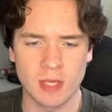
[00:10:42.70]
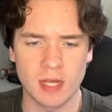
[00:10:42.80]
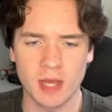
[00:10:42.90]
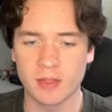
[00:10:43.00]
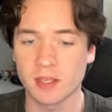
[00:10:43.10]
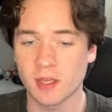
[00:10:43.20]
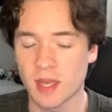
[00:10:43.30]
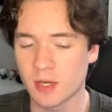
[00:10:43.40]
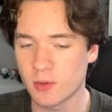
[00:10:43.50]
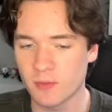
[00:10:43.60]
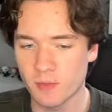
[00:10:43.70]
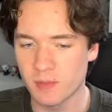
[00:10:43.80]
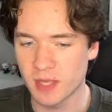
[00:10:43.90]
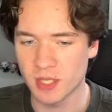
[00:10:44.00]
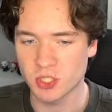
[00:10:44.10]
I think anyone from
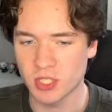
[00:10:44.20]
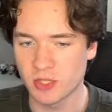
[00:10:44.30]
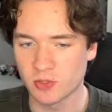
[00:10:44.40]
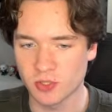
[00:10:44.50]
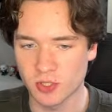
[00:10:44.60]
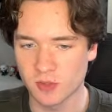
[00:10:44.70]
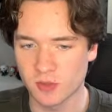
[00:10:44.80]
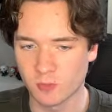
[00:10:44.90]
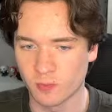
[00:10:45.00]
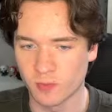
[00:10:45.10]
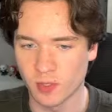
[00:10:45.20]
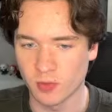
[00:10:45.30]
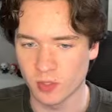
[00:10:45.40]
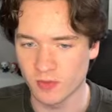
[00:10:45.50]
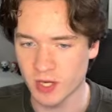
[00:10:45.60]
PSG looks good. You
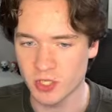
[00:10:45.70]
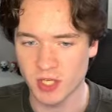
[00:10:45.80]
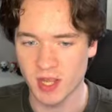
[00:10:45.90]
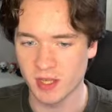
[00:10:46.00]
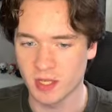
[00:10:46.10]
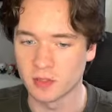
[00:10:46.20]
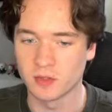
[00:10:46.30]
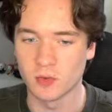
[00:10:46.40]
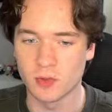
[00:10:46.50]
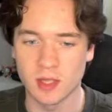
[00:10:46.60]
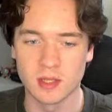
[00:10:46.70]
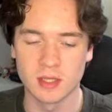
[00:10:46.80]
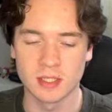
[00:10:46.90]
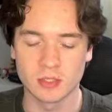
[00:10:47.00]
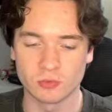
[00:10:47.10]
know, Kvaratskhelia and Dewey,
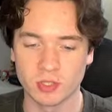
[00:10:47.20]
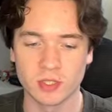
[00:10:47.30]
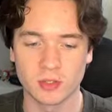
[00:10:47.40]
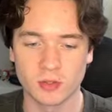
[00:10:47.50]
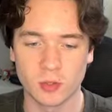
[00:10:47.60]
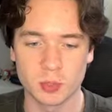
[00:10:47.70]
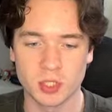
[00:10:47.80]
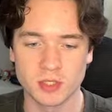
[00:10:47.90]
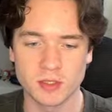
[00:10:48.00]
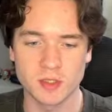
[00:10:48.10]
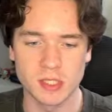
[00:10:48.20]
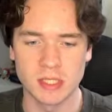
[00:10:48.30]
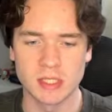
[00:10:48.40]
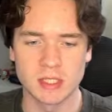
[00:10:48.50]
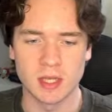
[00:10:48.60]
really good options.
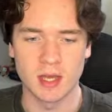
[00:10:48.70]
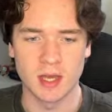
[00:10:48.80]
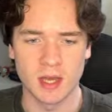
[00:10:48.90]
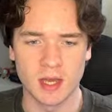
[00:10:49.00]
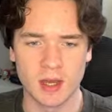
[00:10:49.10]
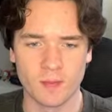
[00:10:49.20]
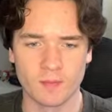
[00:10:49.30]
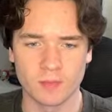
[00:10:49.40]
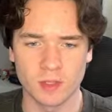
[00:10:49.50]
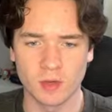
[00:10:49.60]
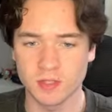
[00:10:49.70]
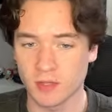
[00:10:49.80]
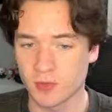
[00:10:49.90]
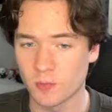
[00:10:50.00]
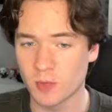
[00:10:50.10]
Obviously,
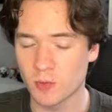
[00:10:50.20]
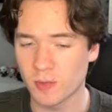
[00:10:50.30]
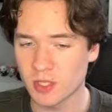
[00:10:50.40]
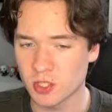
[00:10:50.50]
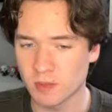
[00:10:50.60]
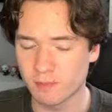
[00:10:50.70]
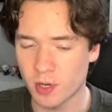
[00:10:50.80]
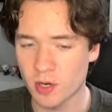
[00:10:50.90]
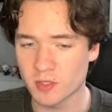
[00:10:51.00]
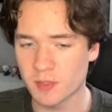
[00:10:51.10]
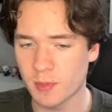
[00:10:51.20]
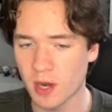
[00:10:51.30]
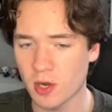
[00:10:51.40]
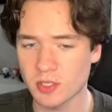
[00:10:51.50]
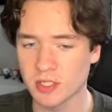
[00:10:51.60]
a few people mentioning Barnes.
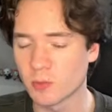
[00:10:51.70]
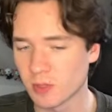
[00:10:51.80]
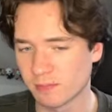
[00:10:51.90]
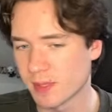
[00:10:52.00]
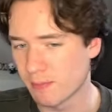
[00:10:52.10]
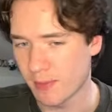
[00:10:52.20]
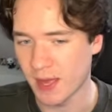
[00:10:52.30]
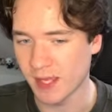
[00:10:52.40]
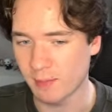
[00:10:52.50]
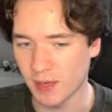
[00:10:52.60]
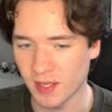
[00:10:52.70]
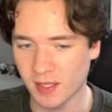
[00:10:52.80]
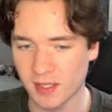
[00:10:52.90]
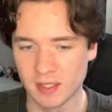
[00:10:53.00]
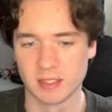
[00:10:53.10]
Personally, wouldn't be my
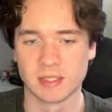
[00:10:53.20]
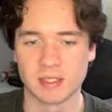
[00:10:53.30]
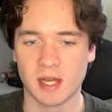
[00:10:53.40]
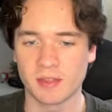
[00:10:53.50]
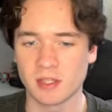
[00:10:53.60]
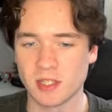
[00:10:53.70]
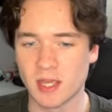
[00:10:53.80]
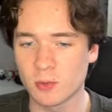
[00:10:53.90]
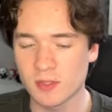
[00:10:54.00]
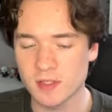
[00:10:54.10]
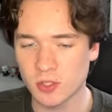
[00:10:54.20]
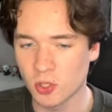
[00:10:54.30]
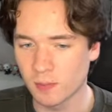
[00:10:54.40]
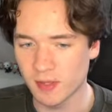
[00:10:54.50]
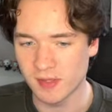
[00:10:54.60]
pick. I think Yildiz
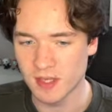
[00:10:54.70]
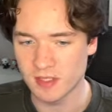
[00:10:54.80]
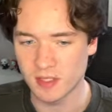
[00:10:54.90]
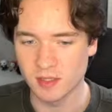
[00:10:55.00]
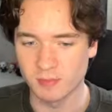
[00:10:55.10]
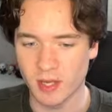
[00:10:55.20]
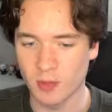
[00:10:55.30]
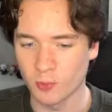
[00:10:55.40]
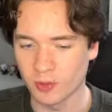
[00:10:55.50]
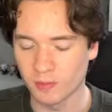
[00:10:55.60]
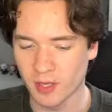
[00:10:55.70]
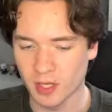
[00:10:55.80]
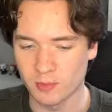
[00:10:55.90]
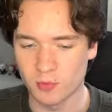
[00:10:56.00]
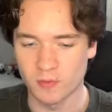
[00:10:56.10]
could be decent, but I wouldn't
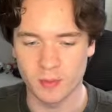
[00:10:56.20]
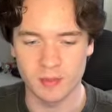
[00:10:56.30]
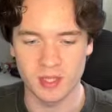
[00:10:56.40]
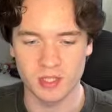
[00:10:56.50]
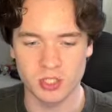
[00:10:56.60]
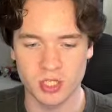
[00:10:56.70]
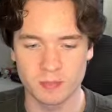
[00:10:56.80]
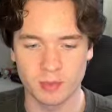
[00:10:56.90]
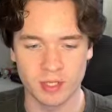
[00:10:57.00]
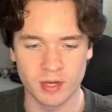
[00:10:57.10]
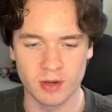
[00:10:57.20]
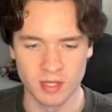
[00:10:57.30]
pick him over a PSG player.